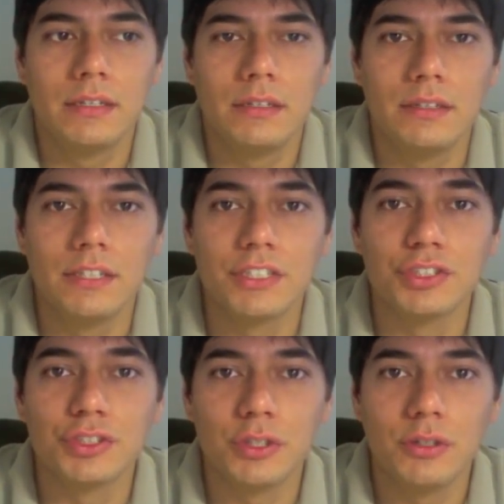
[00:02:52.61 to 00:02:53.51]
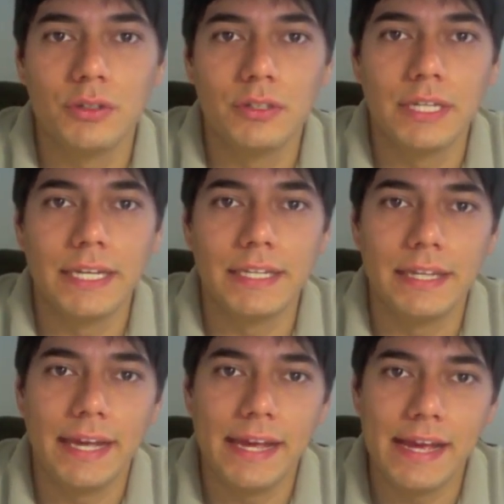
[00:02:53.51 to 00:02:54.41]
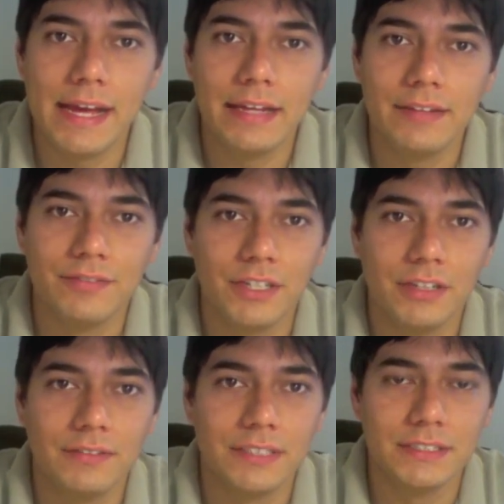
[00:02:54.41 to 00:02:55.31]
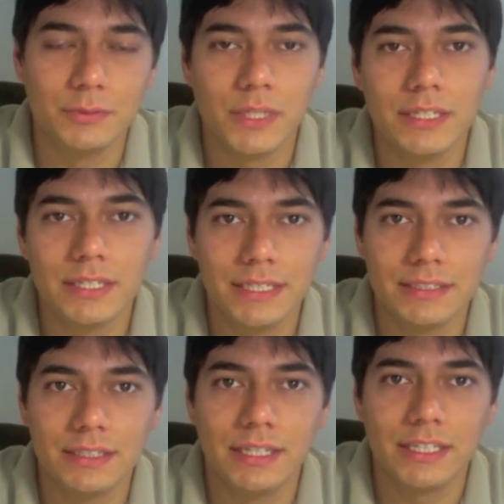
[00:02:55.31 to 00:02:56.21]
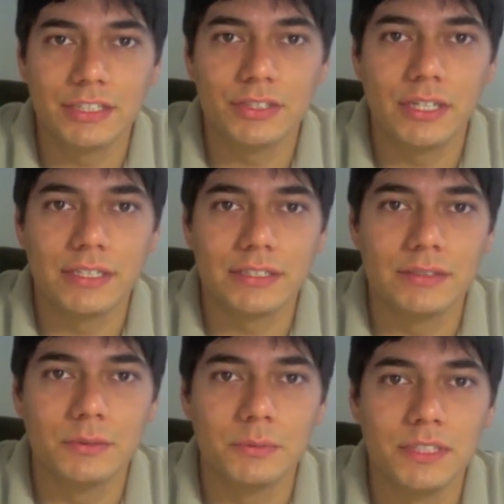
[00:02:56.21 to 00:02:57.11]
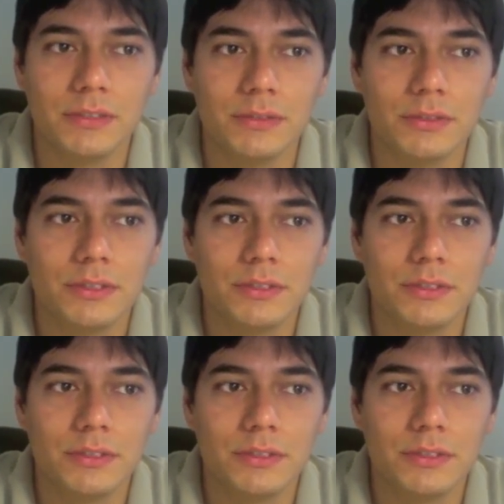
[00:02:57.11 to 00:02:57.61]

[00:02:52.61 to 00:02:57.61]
the control and the AI involved, as well as electronics that will be used.